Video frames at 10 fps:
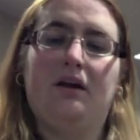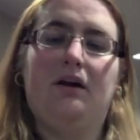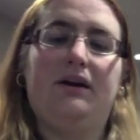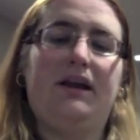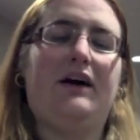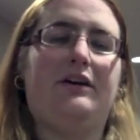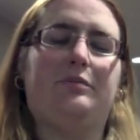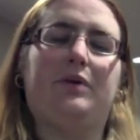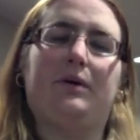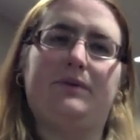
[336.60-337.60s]
yeah, you'll
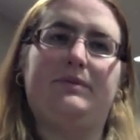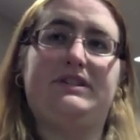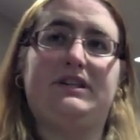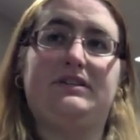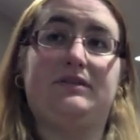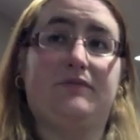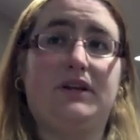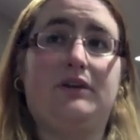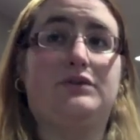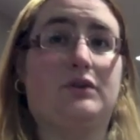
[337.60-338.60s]
probably be seeing some
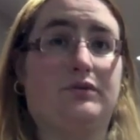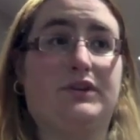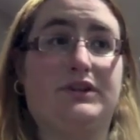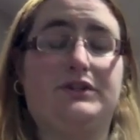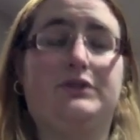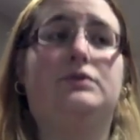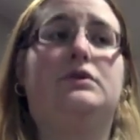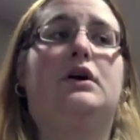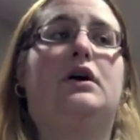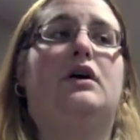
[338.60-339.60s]
videos hopefully soon
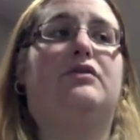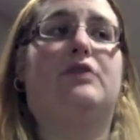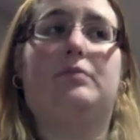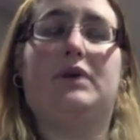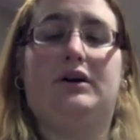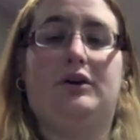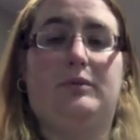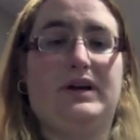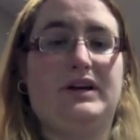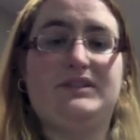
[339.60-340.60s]
from No
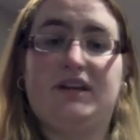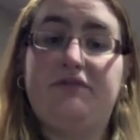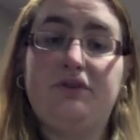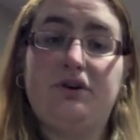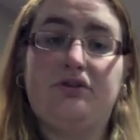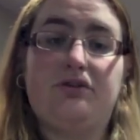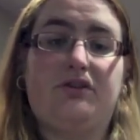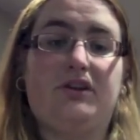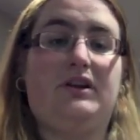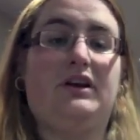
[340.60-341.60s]
BS. If you're
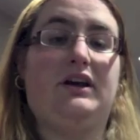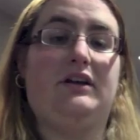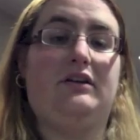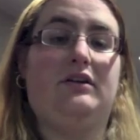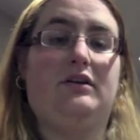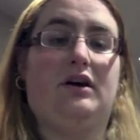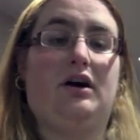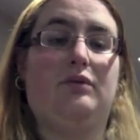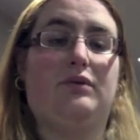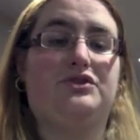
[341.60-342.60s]
interested in
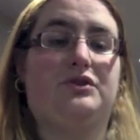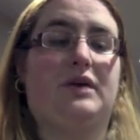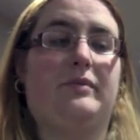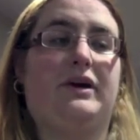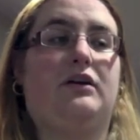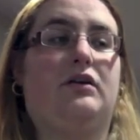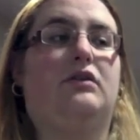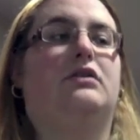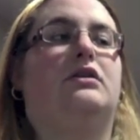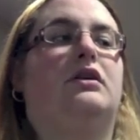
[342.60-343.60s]
retro gaming at
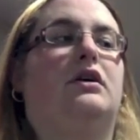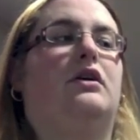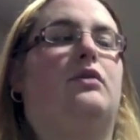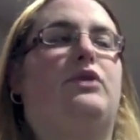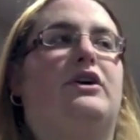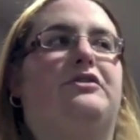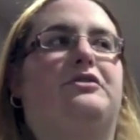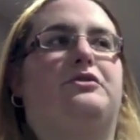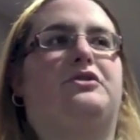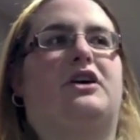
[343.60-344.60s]
all, we
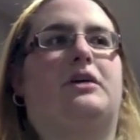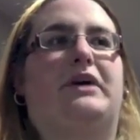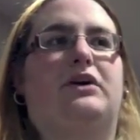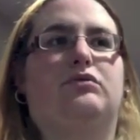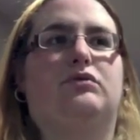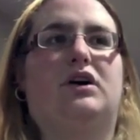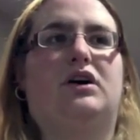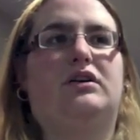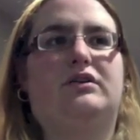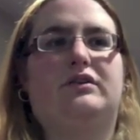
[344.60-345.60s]
also talk about,
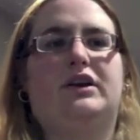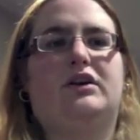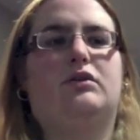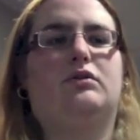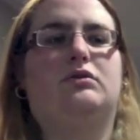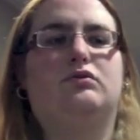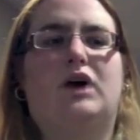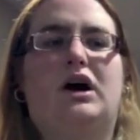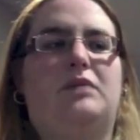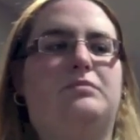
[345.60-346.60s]

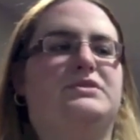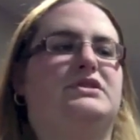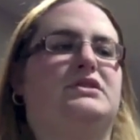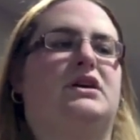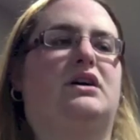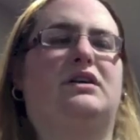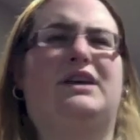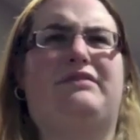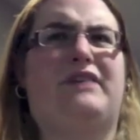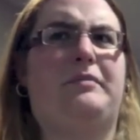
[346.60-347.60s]
ROMs,
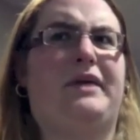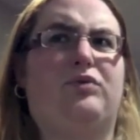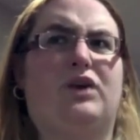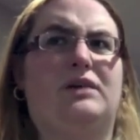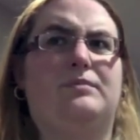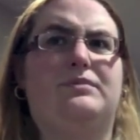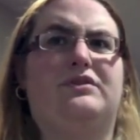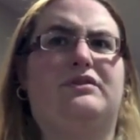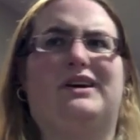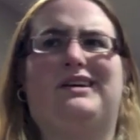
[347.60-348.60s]
like fan-made
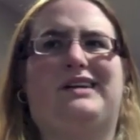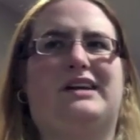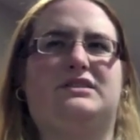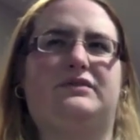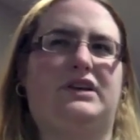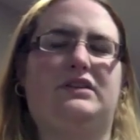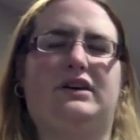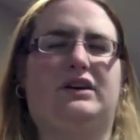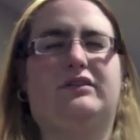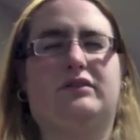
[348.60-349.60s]
ROMs, like Castlevania.
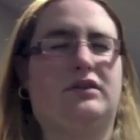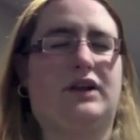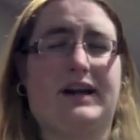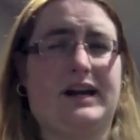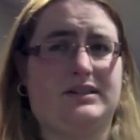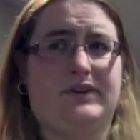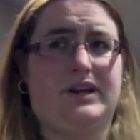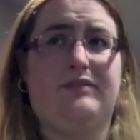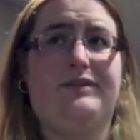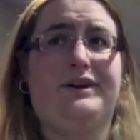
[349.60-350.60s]
Like, there are a lot of
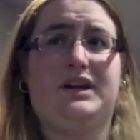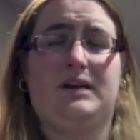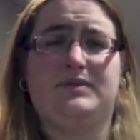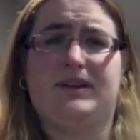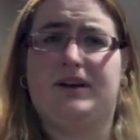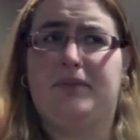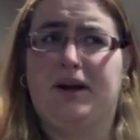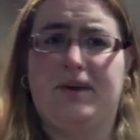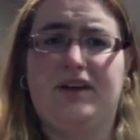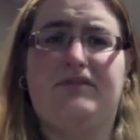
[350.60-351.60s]
Castlevania fan games, a lot of Mega
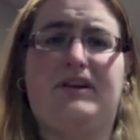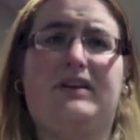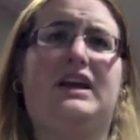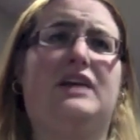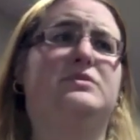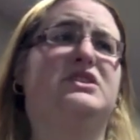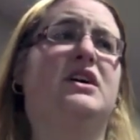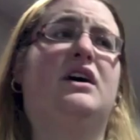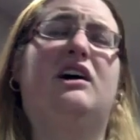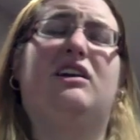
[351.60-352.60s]
Man fan games,
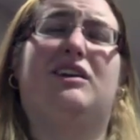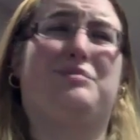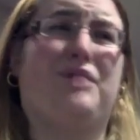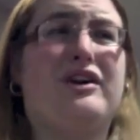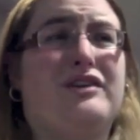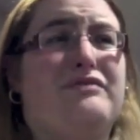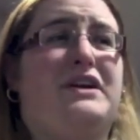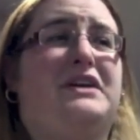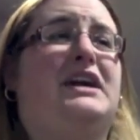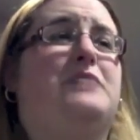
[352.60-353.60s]
a lot of Mario
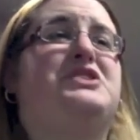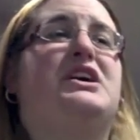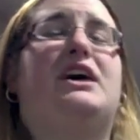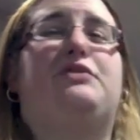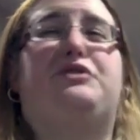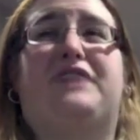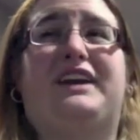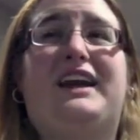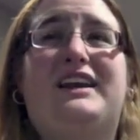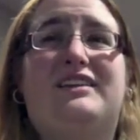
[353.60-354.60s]
fan games. If we find
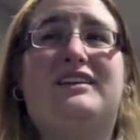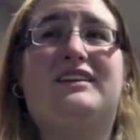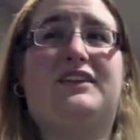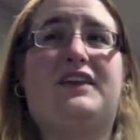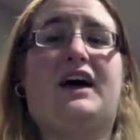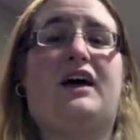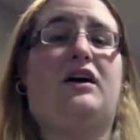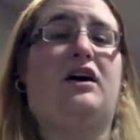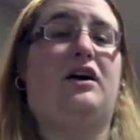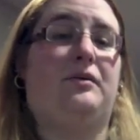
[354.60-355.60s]
anything like that,
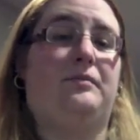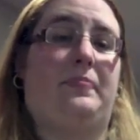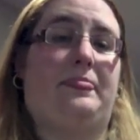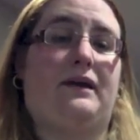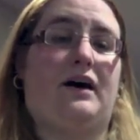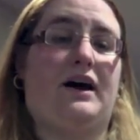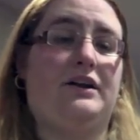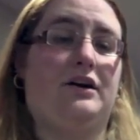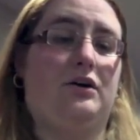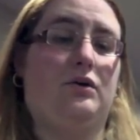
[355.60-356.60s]
I
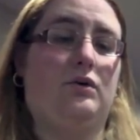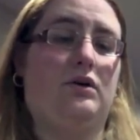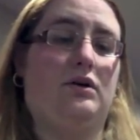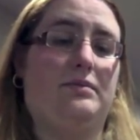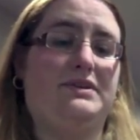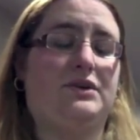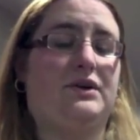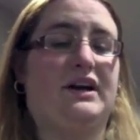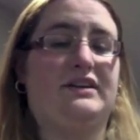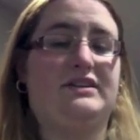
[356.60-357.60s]
know Bisco
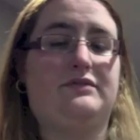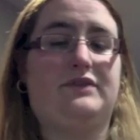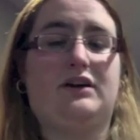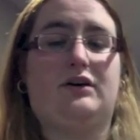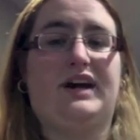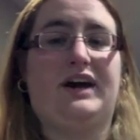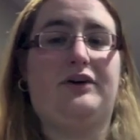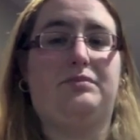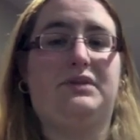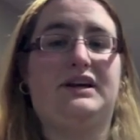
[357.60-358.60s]
and I did a video on how
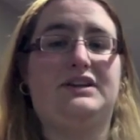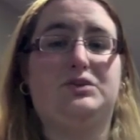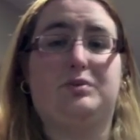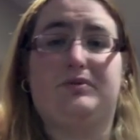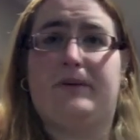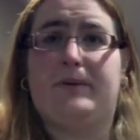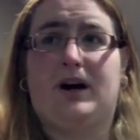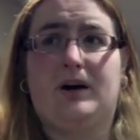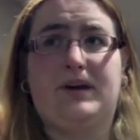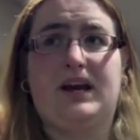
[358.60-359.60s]
to play Super
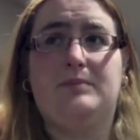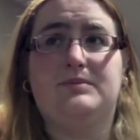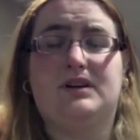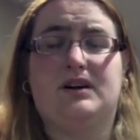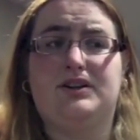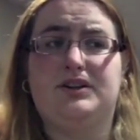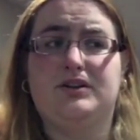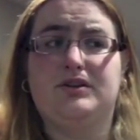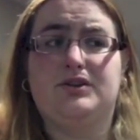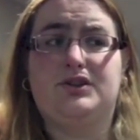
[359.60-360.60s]
Famicom games on
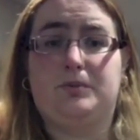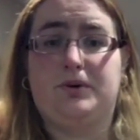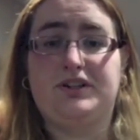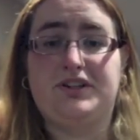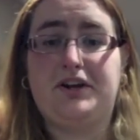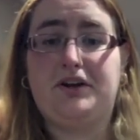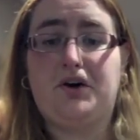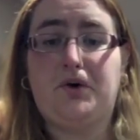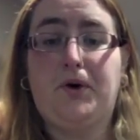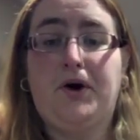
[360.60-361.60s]
your Super
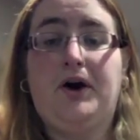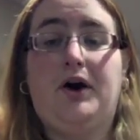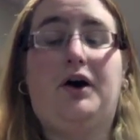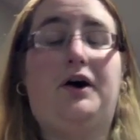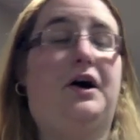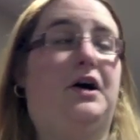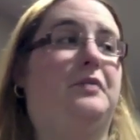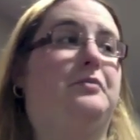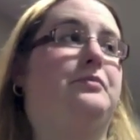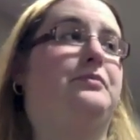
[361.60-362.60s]
Nintendo,
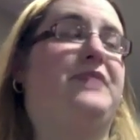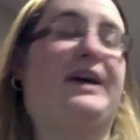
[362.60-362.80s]
that